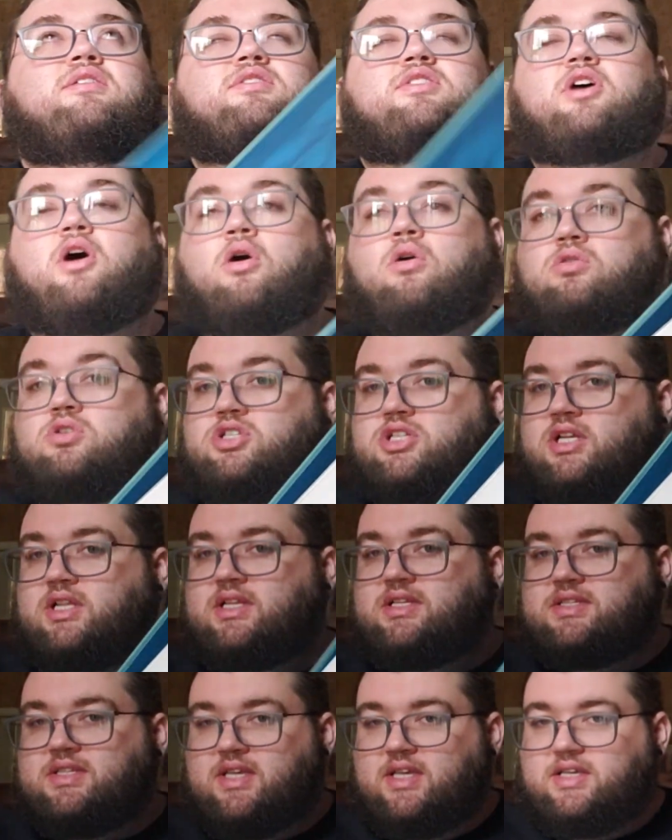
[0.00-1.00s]
the whole
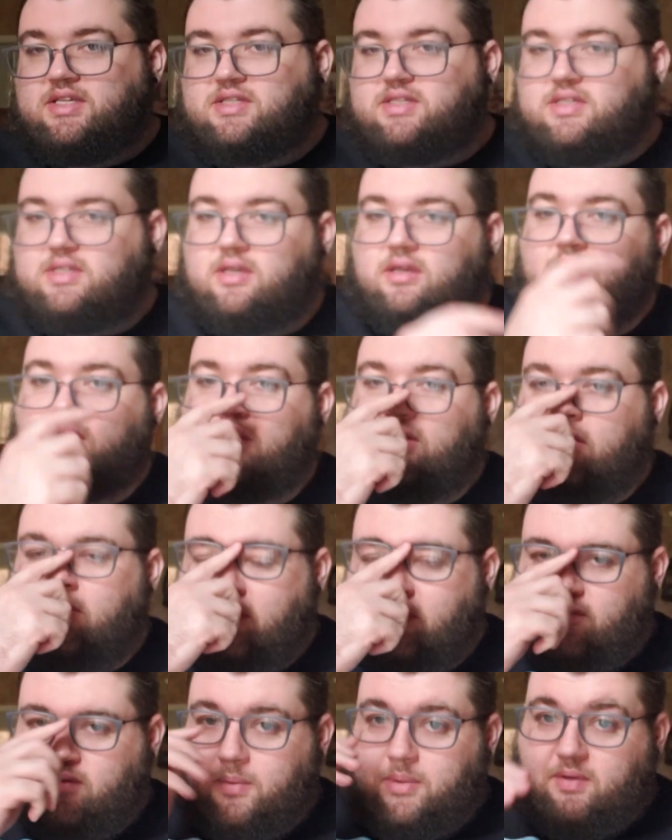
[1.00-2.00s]
genesis
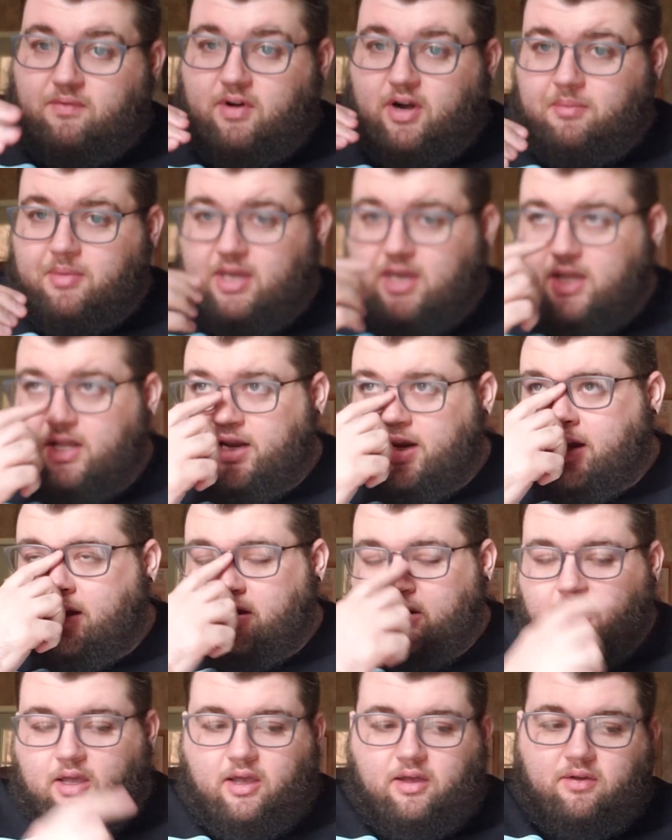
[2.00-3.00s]
from the very
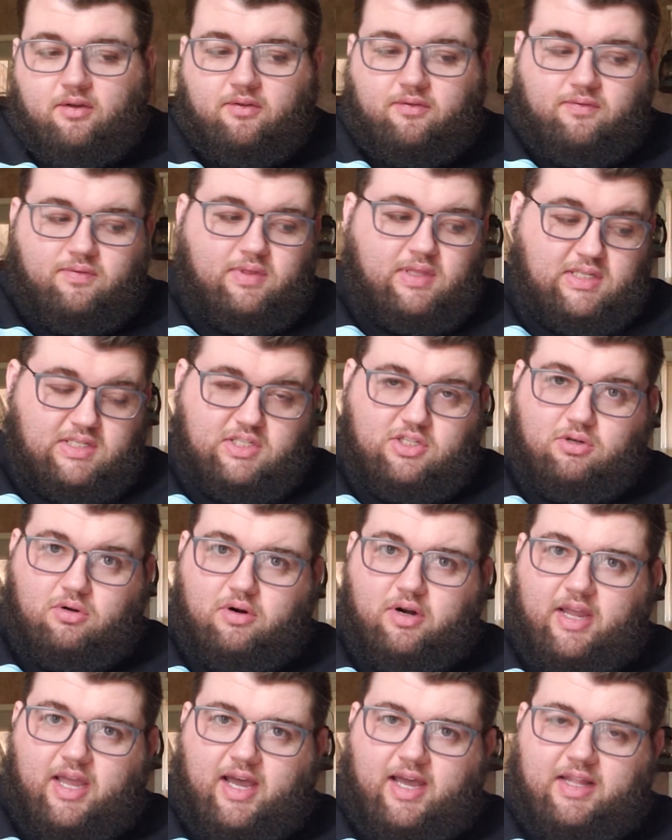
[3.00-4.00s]
beginning of the
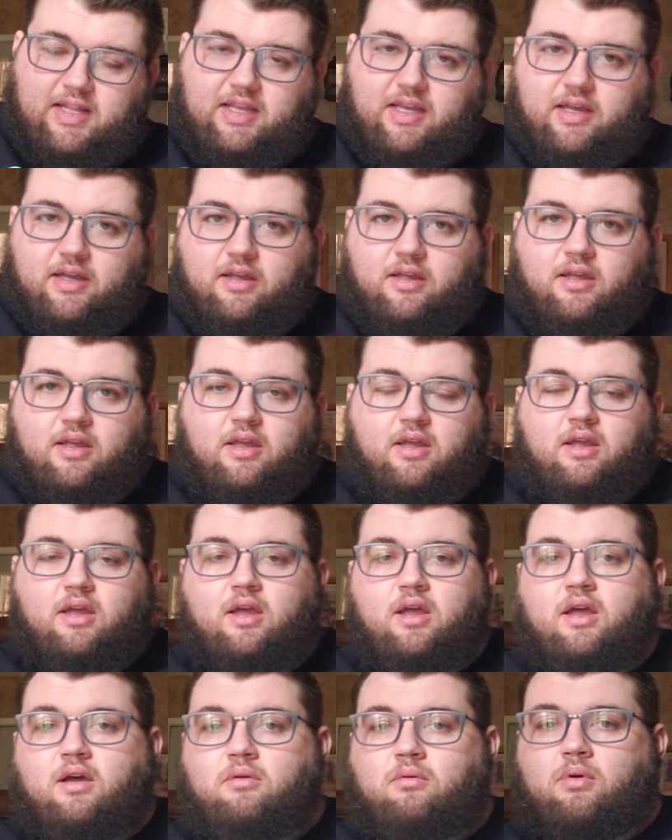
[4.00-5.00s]
story idea
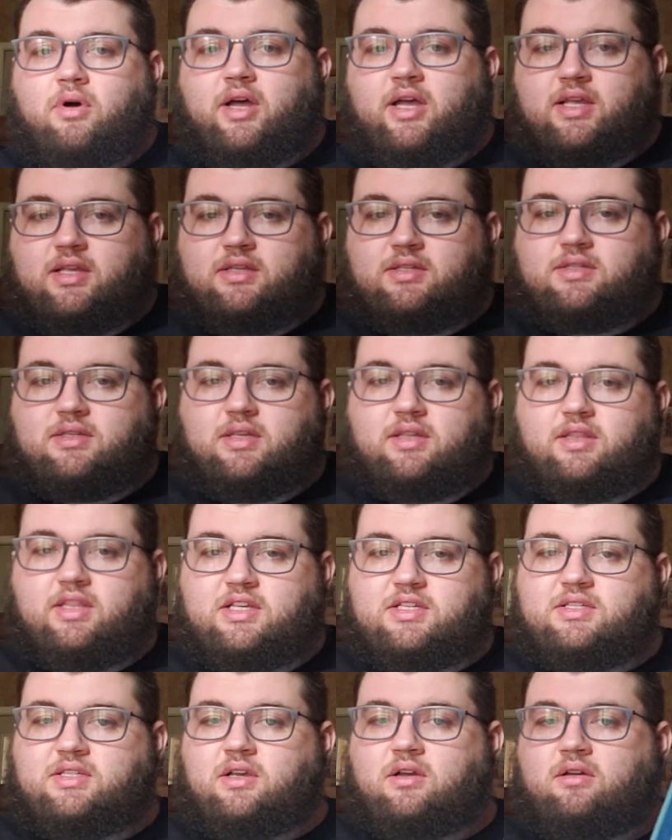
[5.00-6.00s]
was
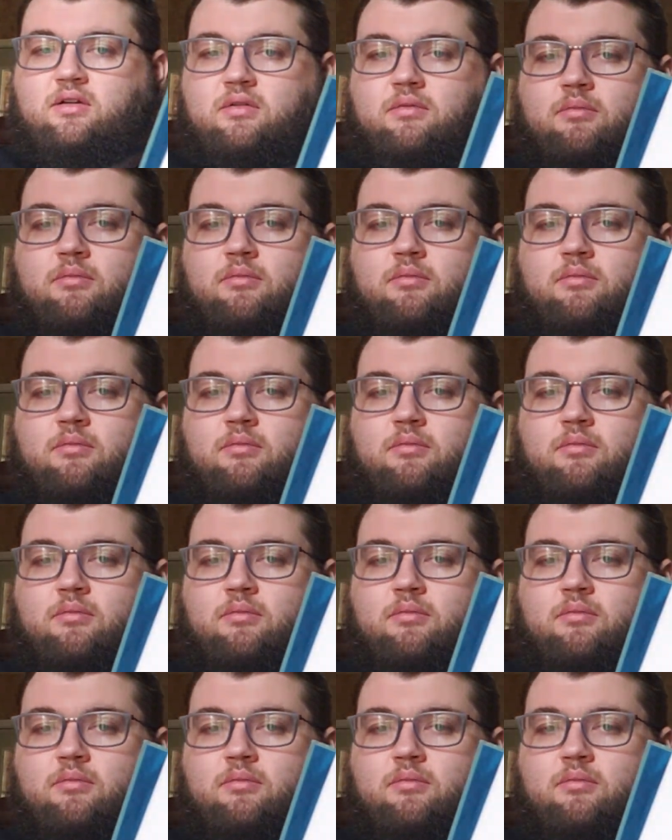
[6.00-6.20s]
this